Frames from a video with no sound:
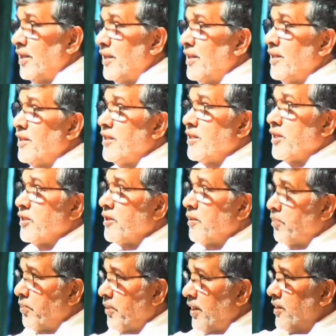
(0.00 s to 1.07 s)
This is the
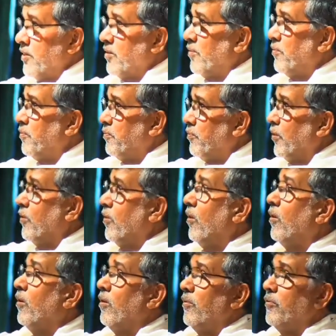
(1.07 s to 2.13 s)
prize for
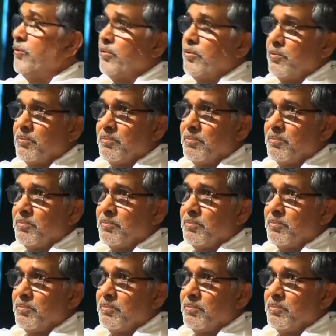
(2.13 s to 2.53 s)
all of you.